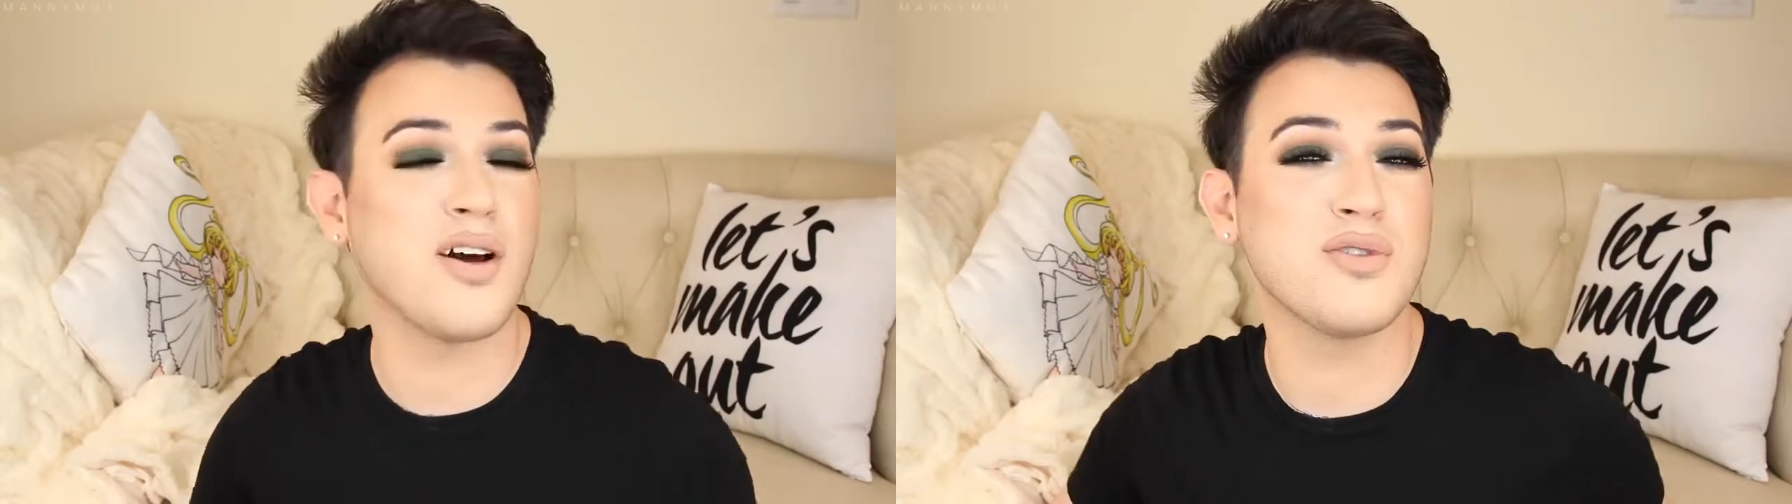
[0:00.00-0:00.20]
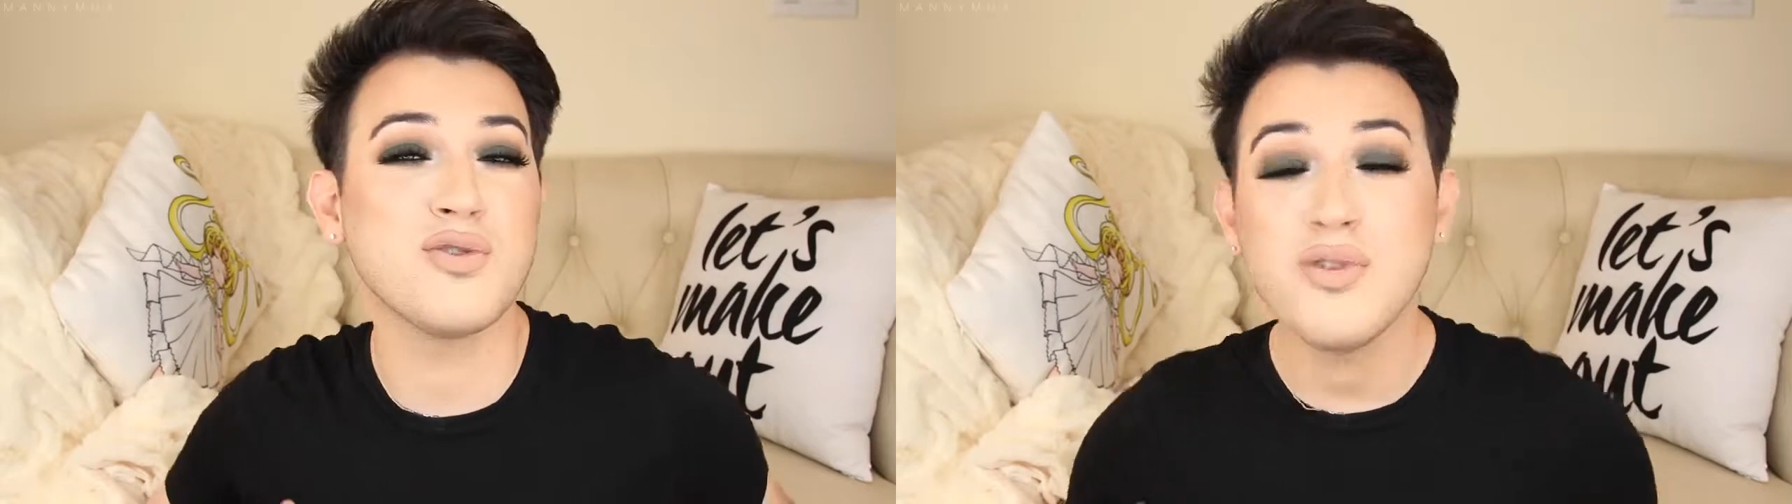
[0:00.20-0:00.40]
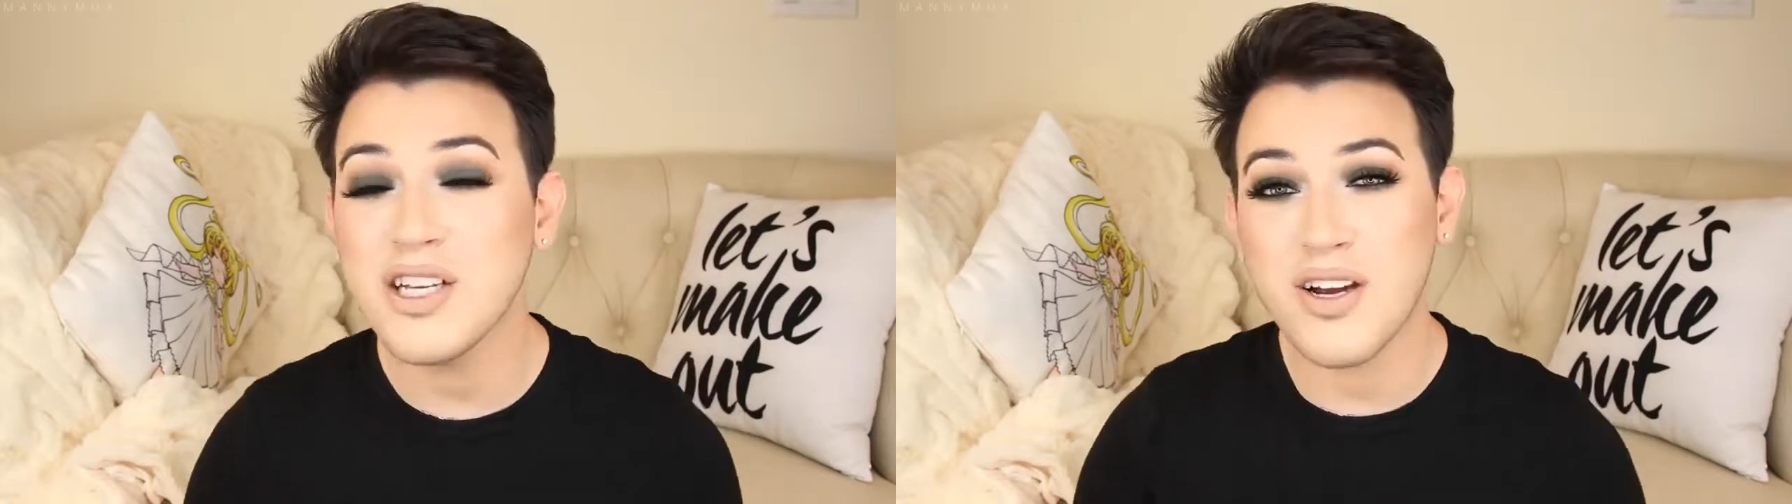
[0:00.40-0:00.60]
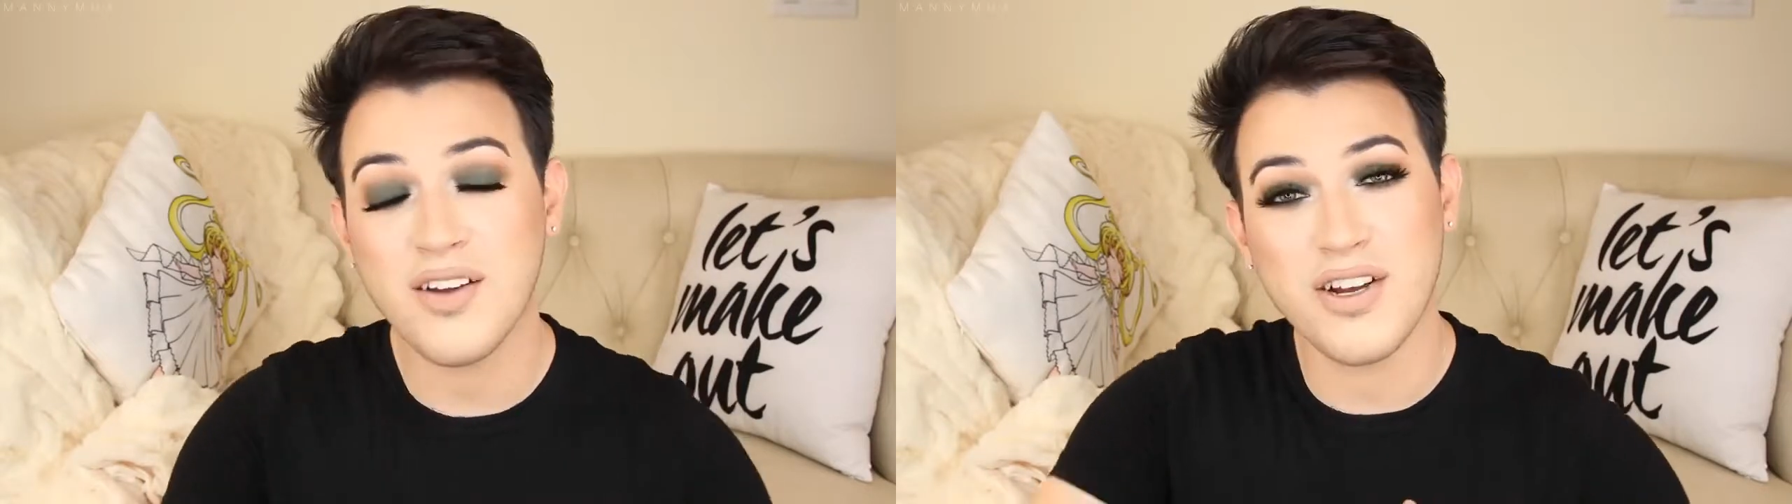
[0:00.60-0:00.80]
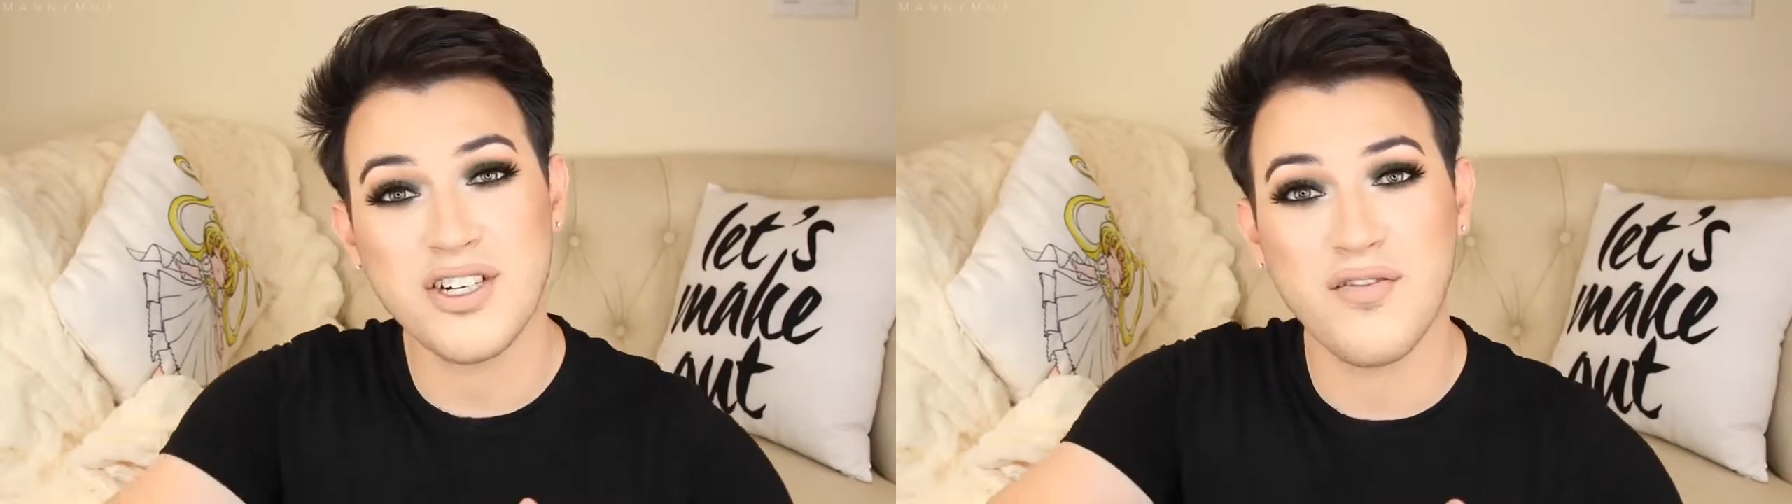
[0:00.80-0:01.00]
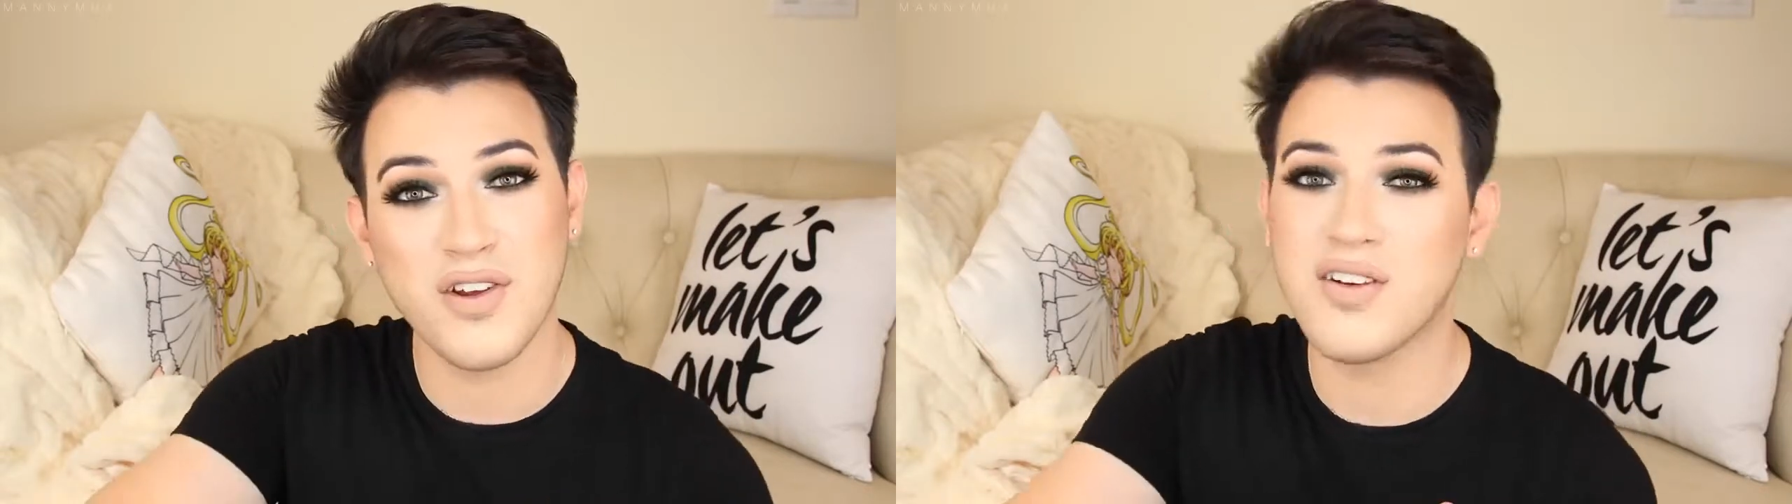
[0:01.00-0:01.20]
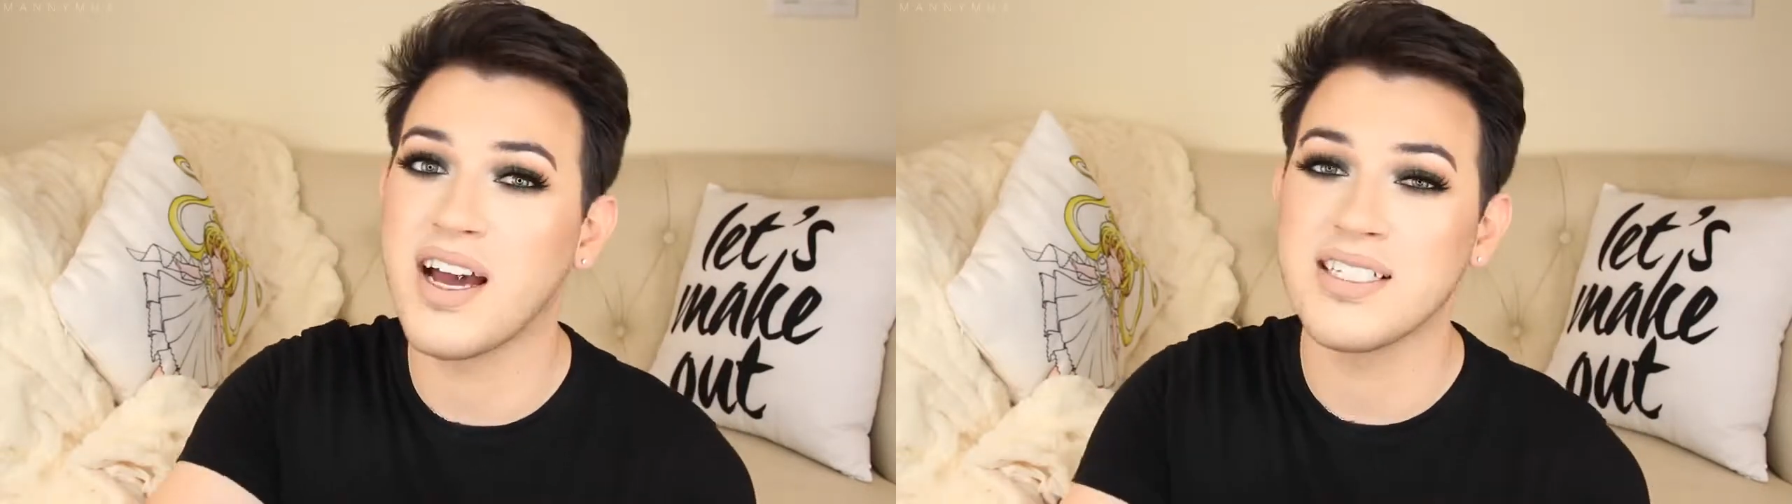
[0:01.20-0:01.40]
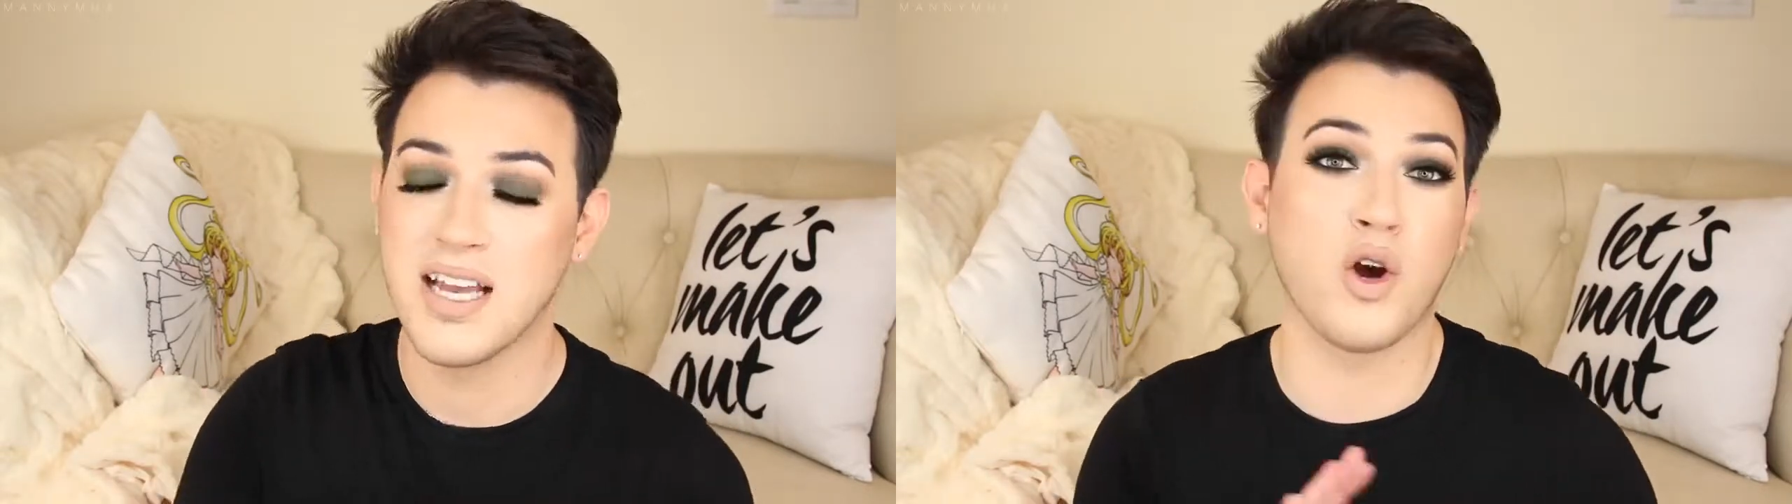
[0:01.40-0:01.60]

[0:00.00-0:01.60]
so I'm just really trying to venture out for you guys.